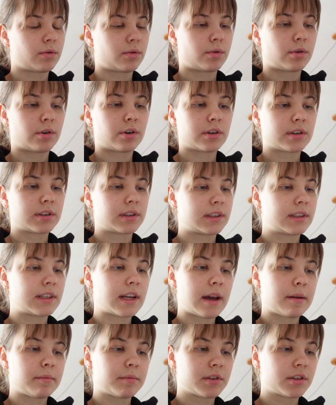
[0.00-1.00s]
or
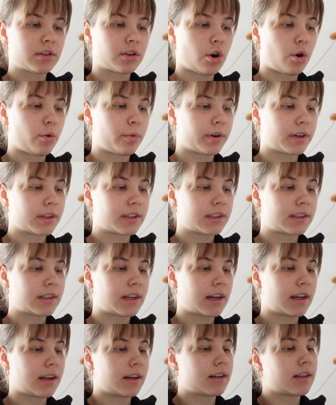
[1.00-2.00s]
steps towards
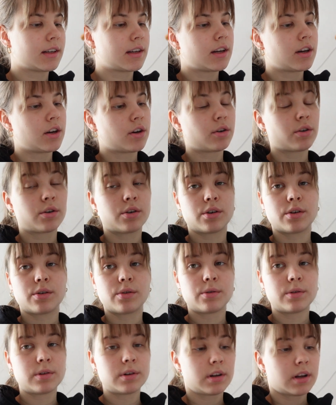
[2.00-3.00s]
that
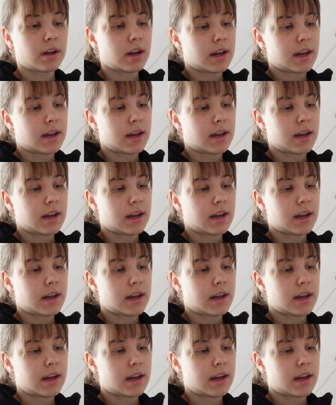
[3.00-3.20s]
goal.